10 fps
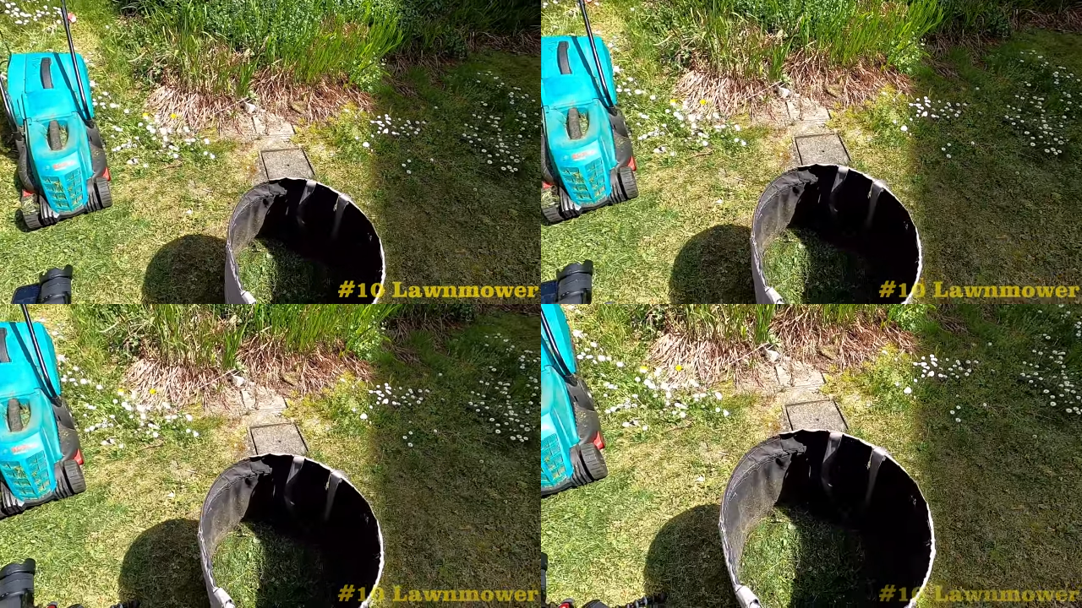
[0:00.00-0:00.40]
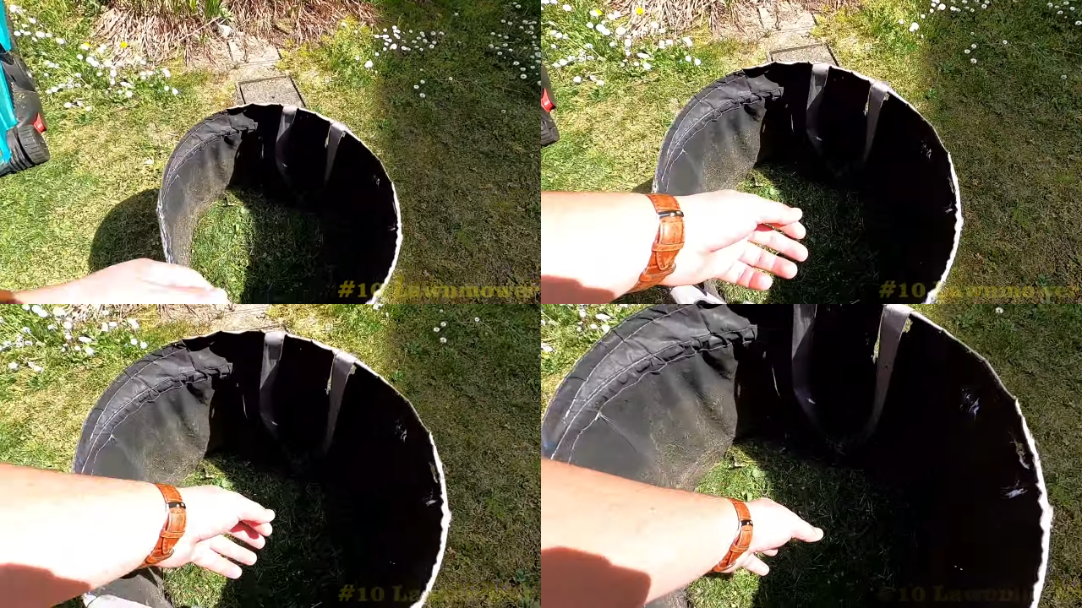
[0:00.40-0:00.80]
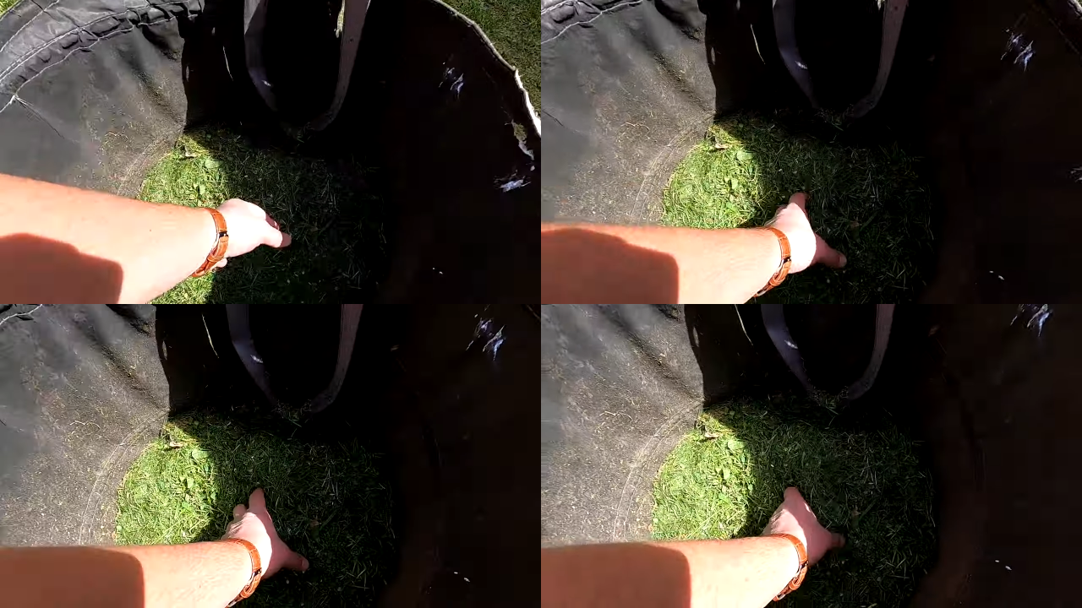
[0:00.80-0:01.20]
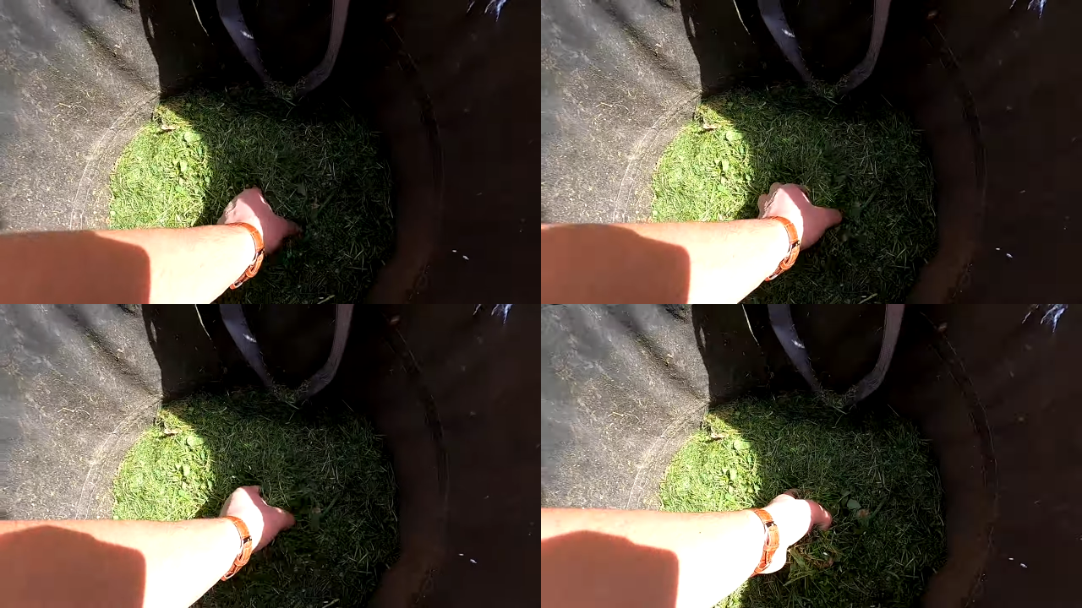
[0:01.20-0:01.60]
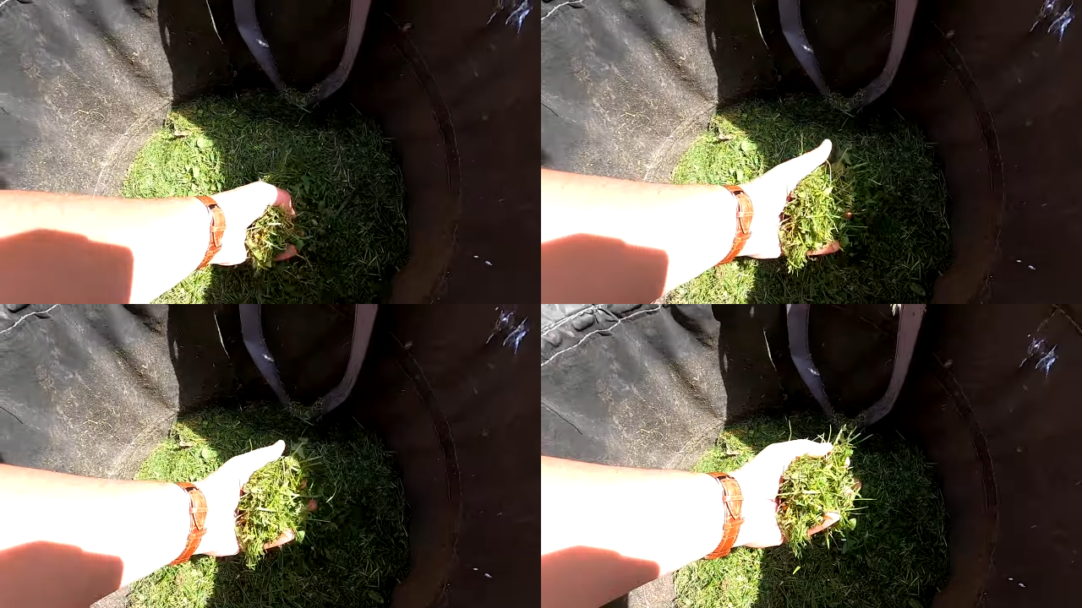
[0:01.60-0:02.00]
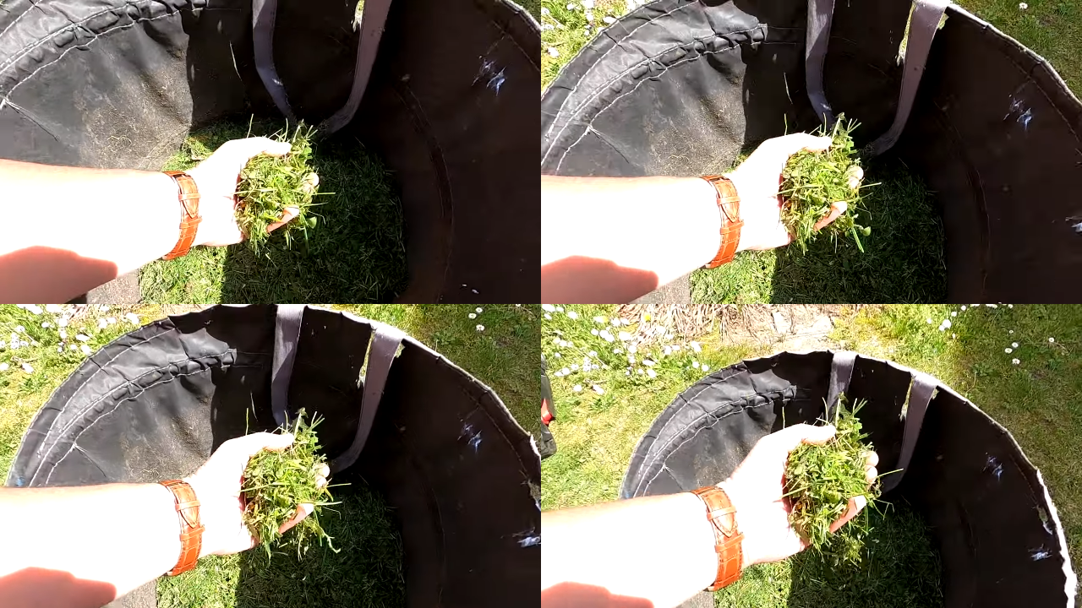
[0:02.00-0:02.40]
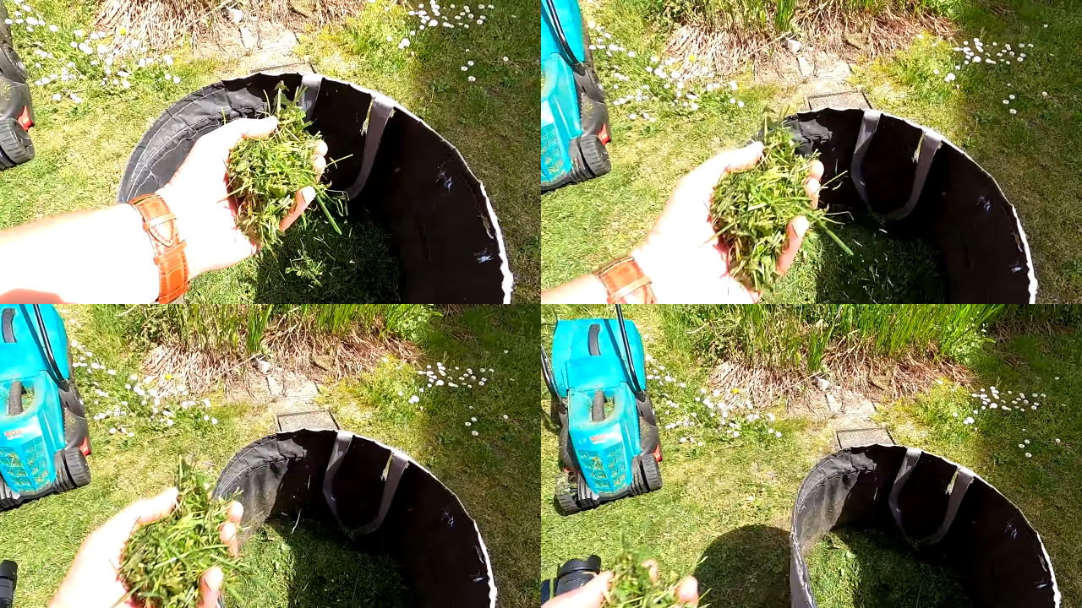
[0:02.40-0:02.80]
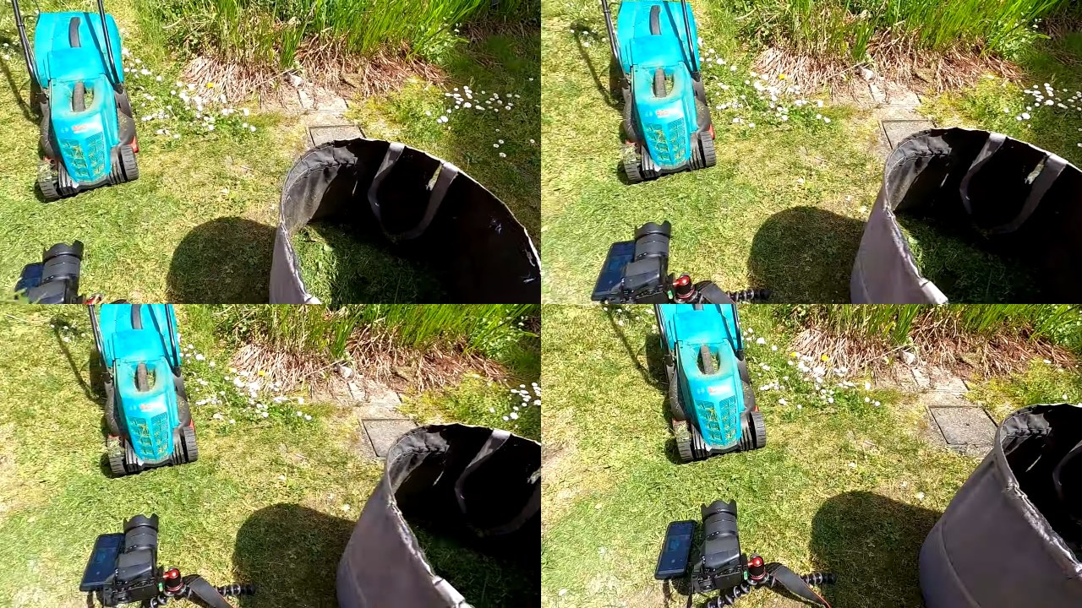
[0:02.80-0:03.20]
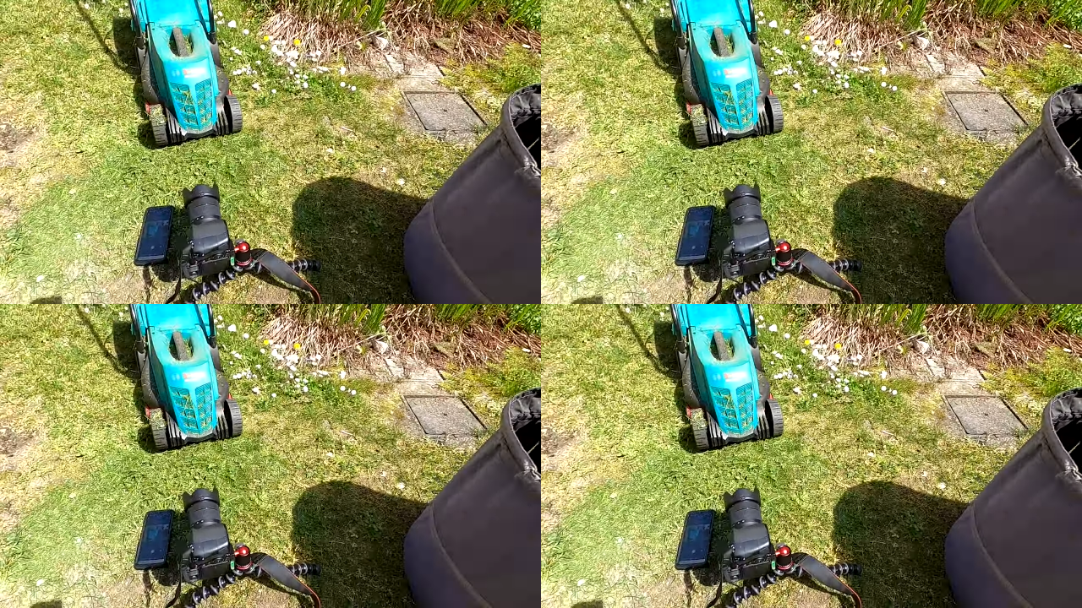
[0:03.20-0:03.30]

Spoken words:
No face is visible, so there are no lips to read.